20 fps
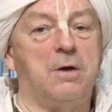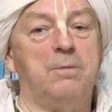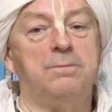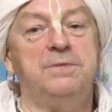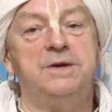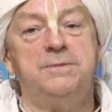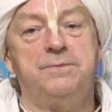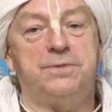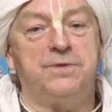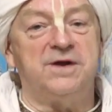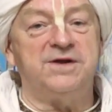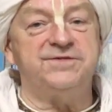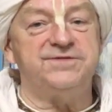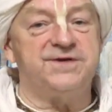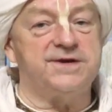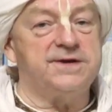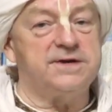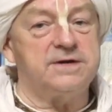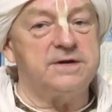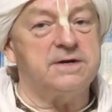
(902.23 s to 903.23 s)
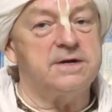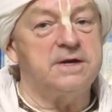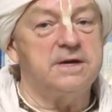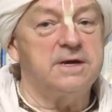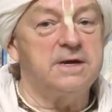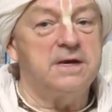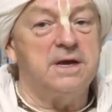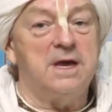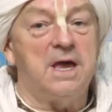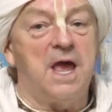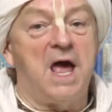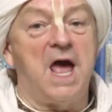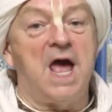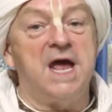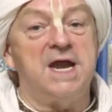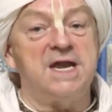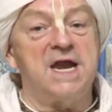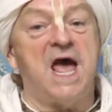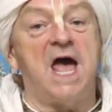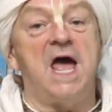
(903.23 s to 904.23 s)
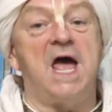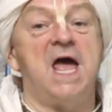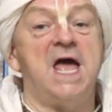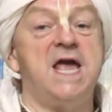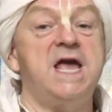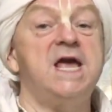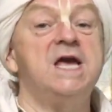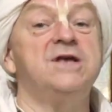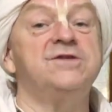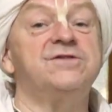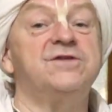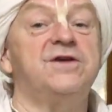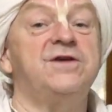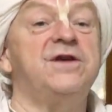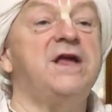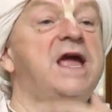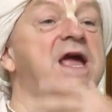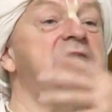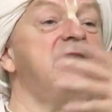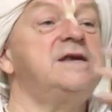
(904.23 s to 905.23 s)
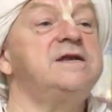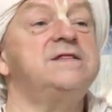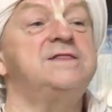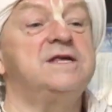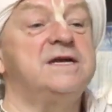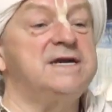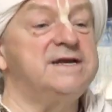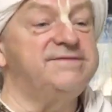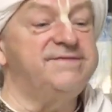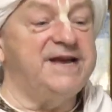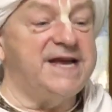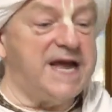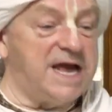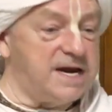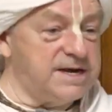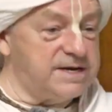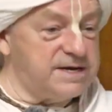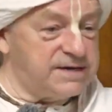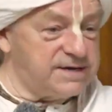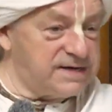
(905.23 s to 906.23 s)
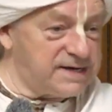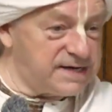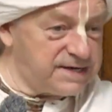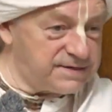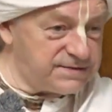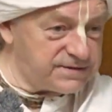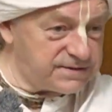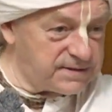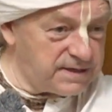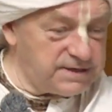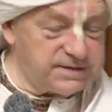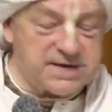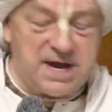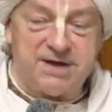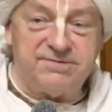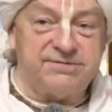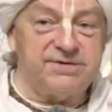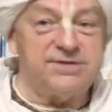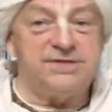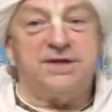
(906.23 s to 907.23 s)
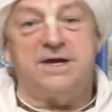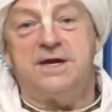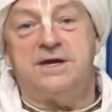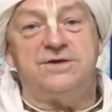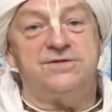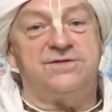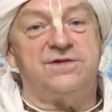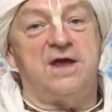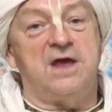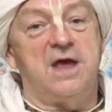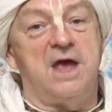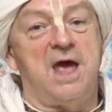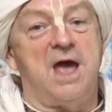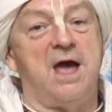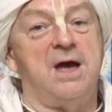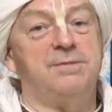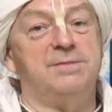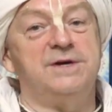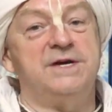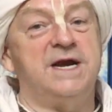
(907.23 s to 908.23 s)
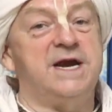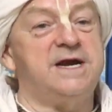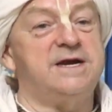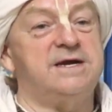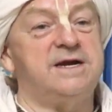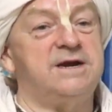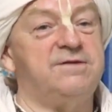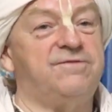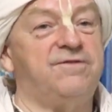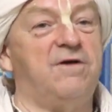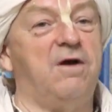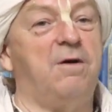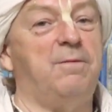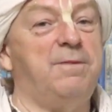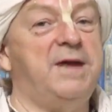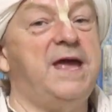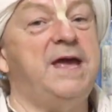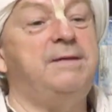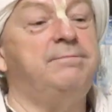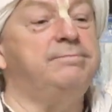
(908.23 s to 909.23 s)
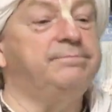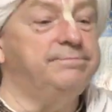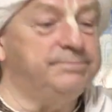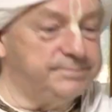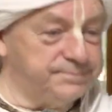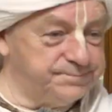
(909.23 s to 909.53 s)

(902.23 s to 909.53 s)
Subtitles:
omnipresent, and he has created the living entities. Everything is emanated from him.